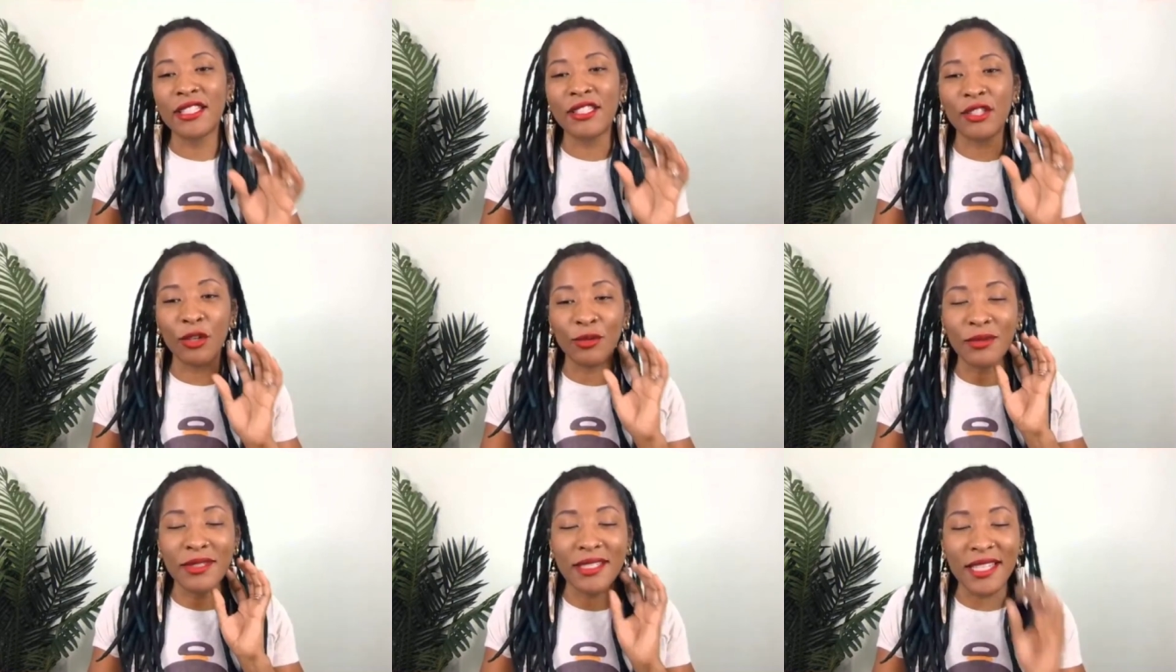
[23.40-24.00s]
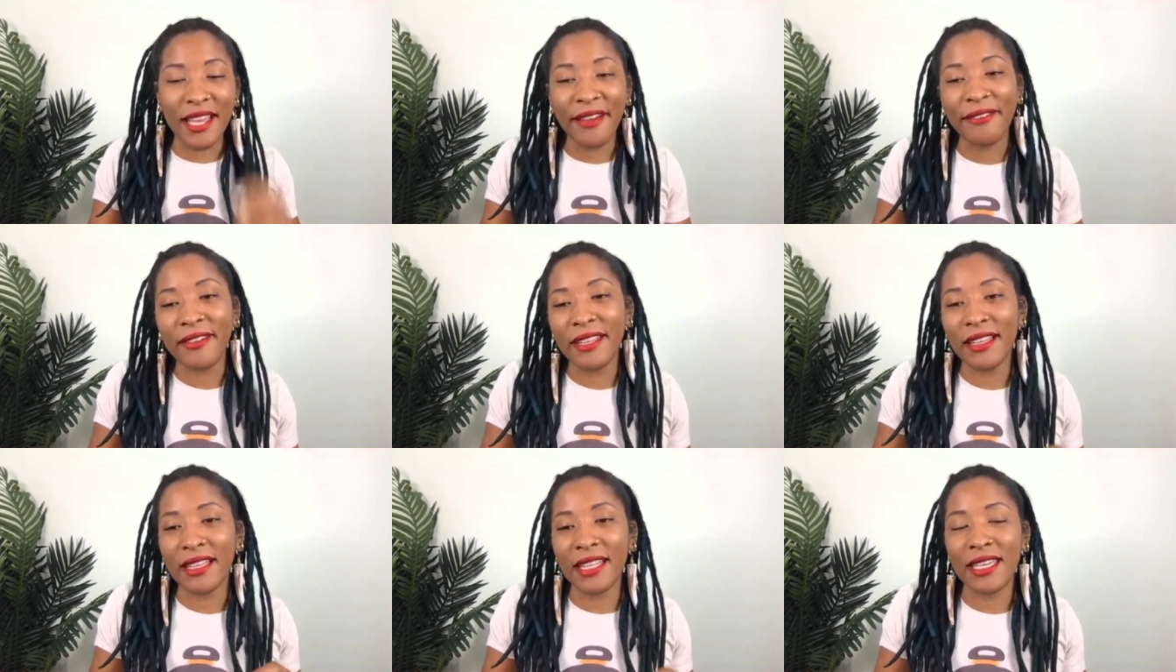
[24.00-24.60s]
So
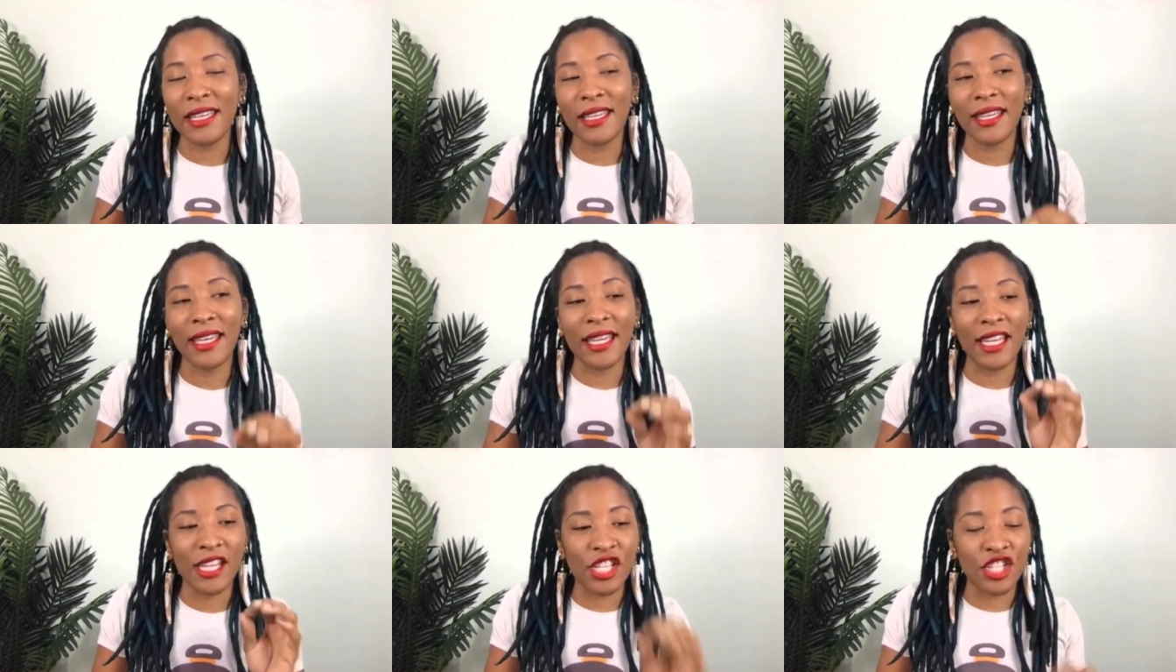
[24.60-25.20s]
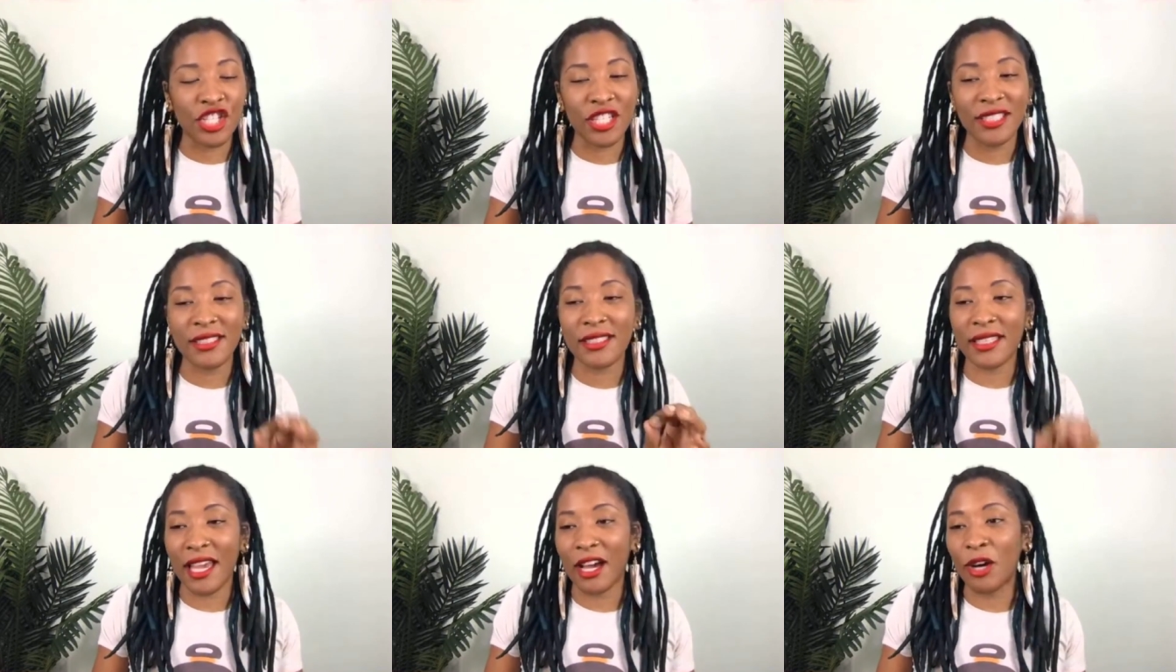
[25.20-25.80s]
definitely itchy
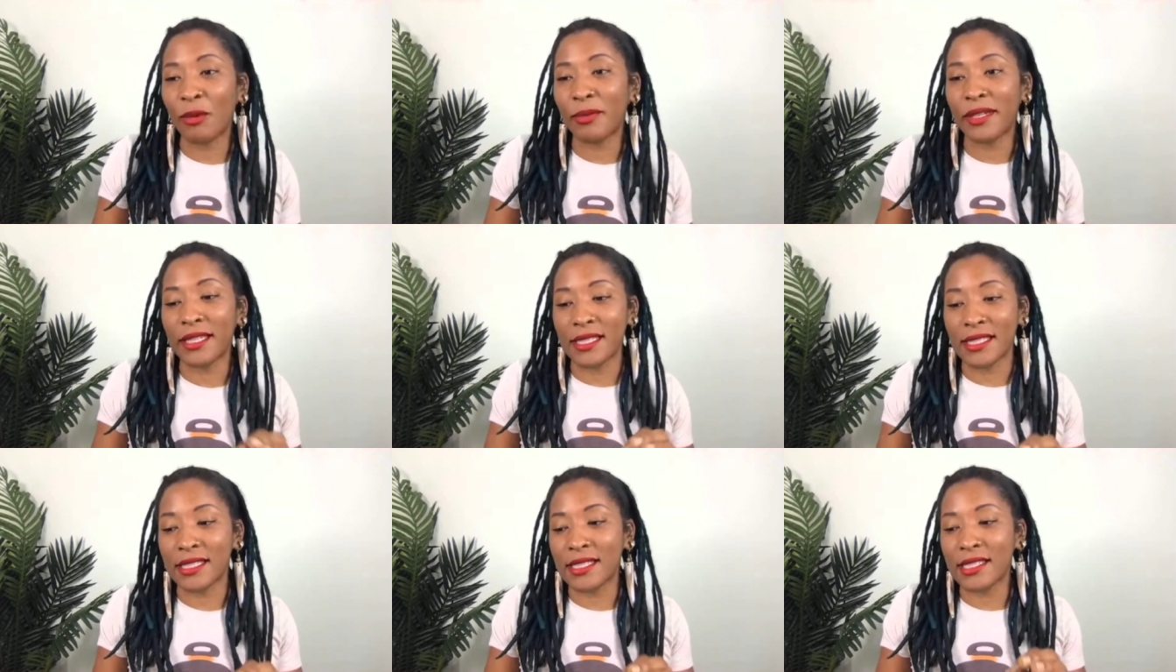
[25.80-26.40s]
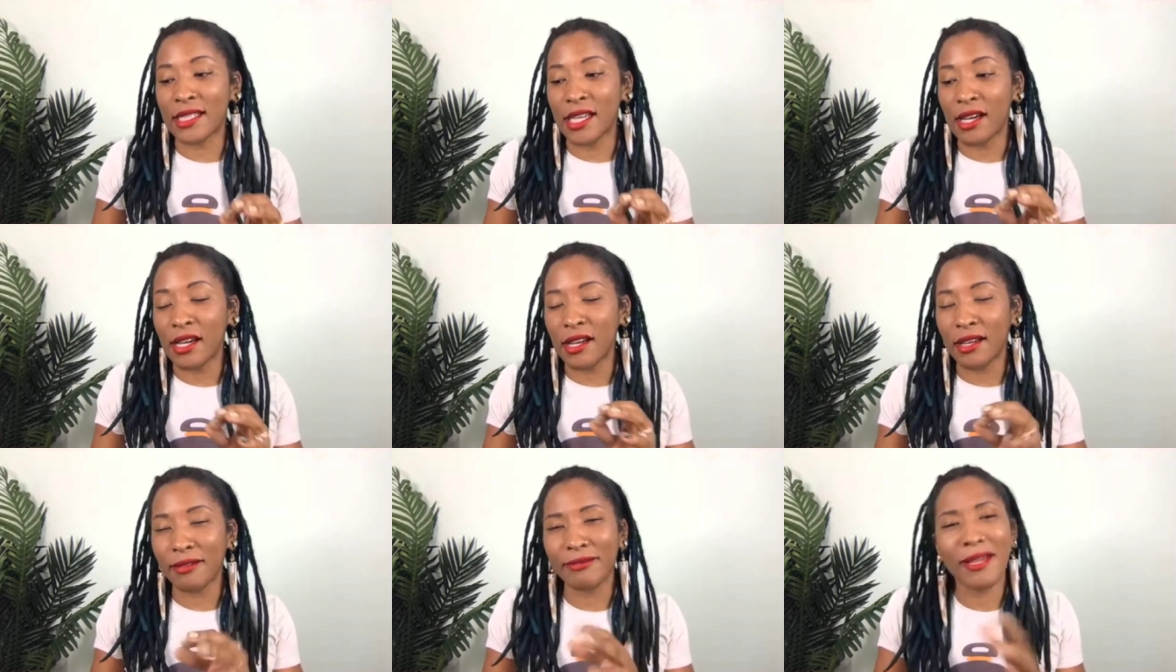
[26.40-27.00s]
scalp is
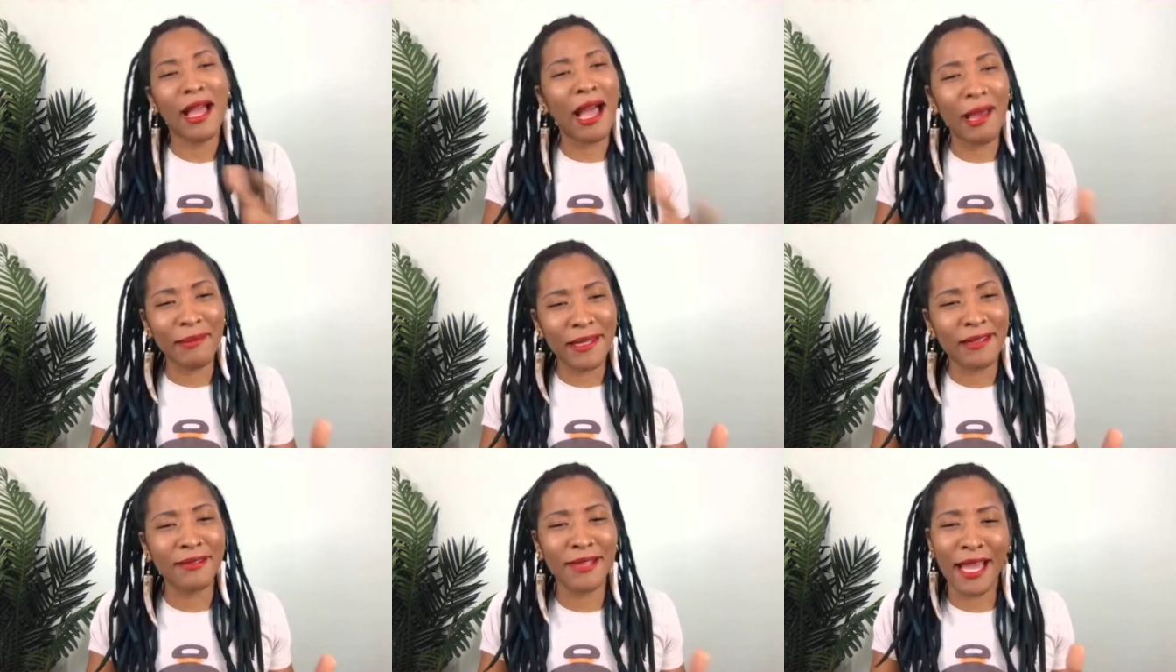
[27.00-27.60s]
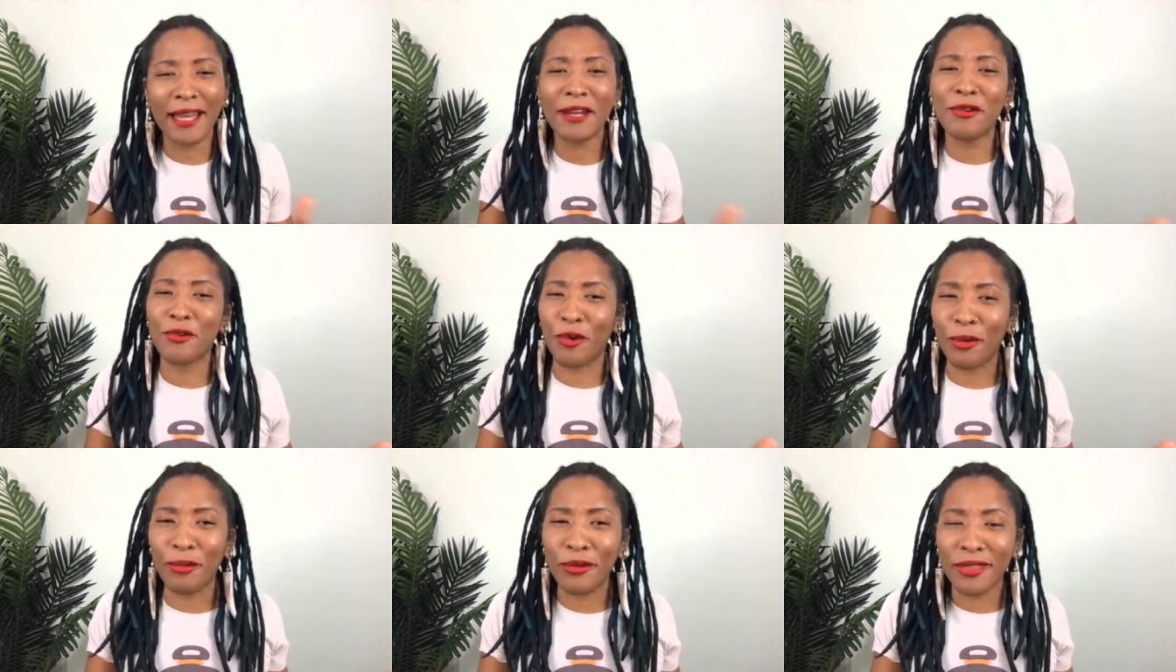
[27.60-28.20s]
a common kind of
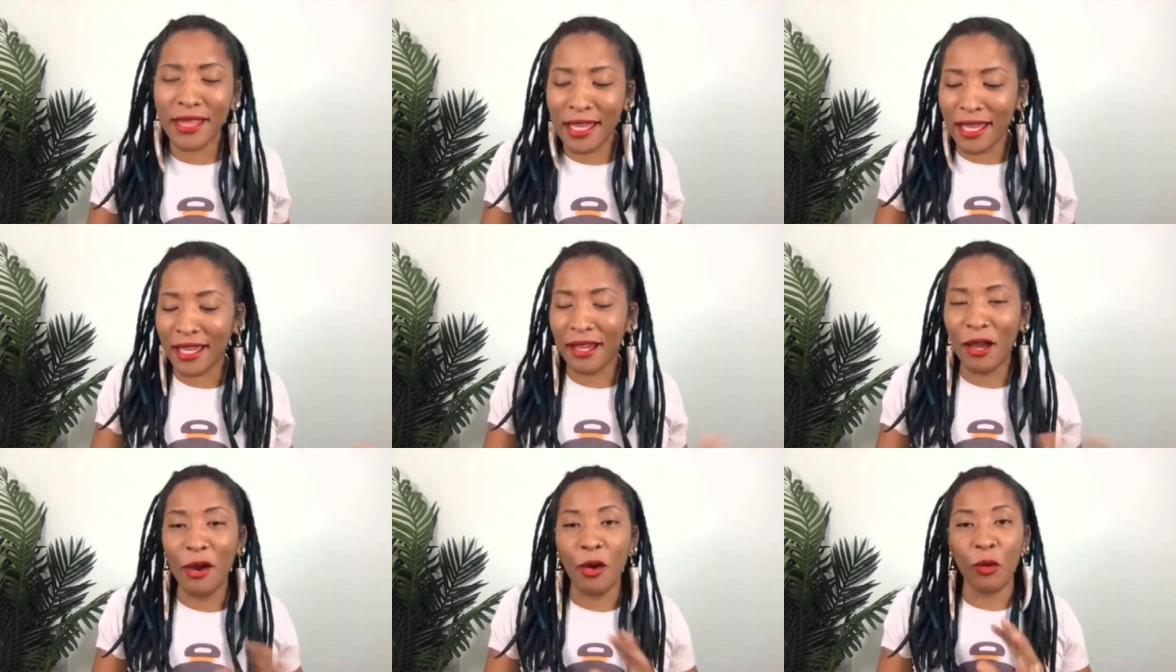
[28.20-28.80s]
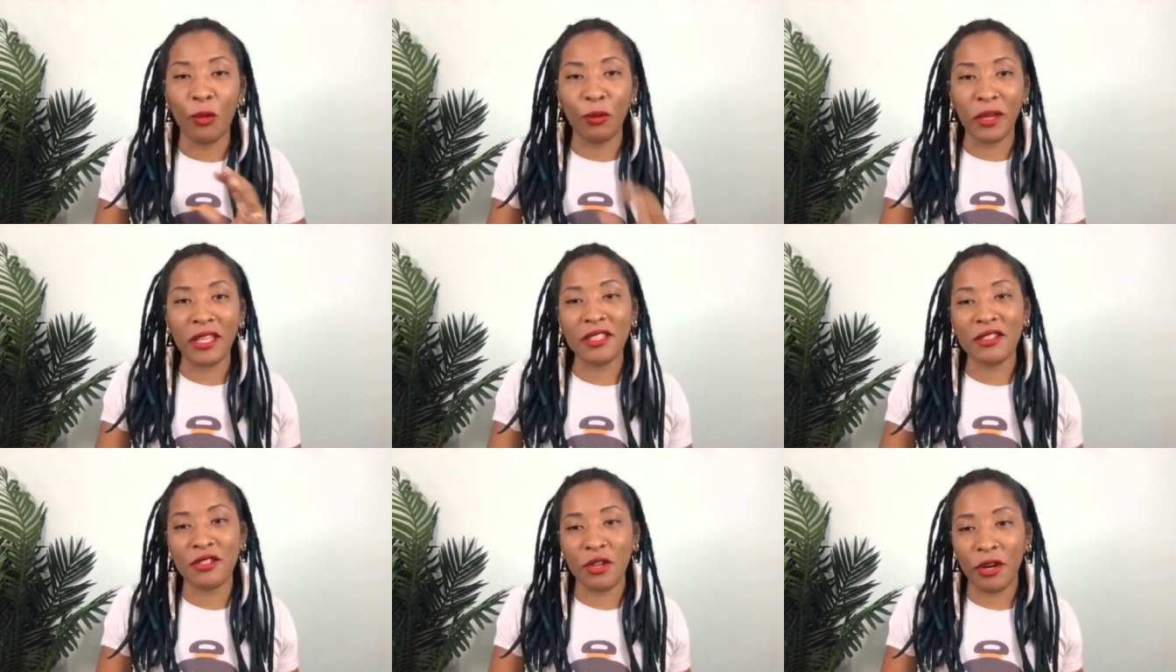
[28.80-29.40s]
normal thing
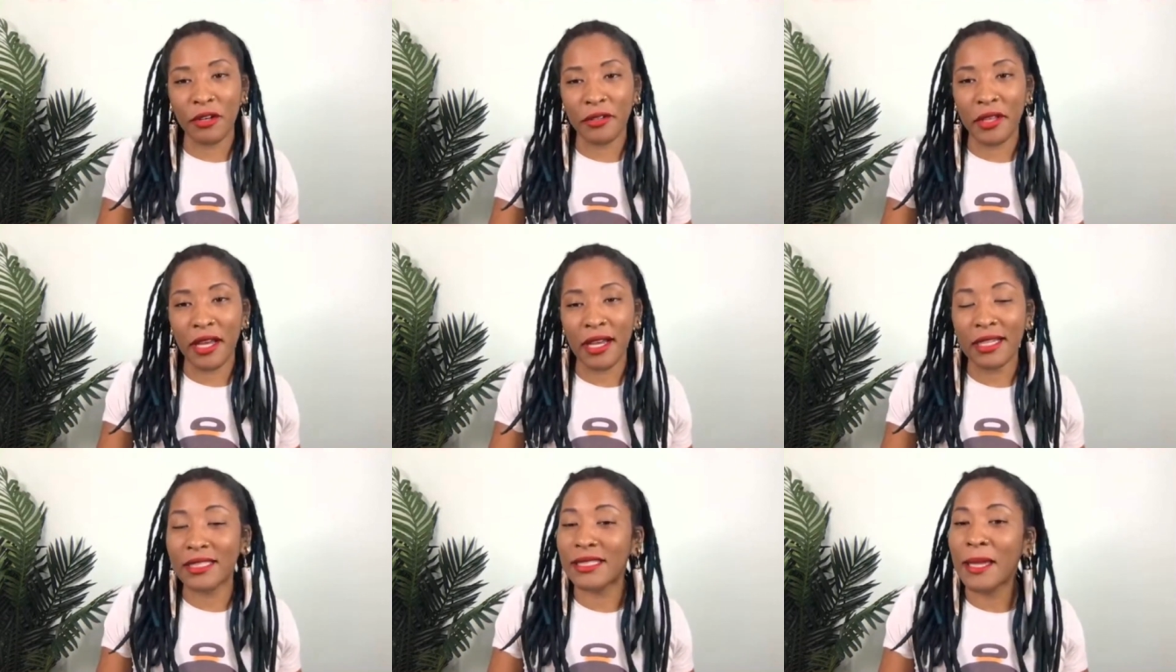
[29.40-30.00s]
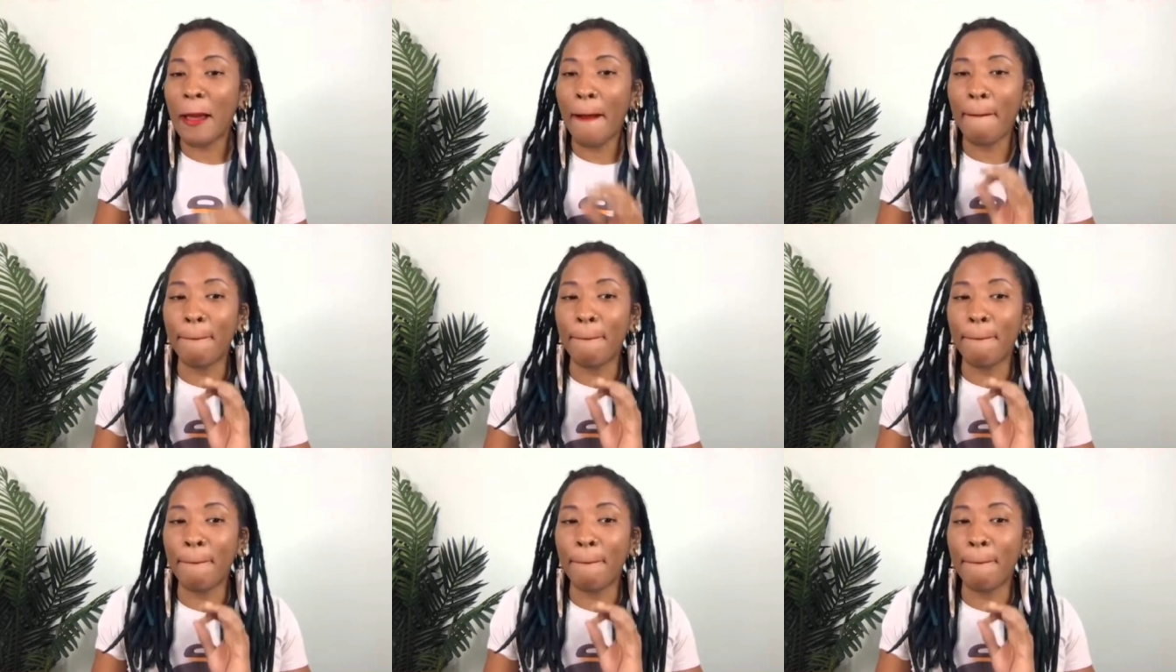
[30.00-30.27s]
with locks,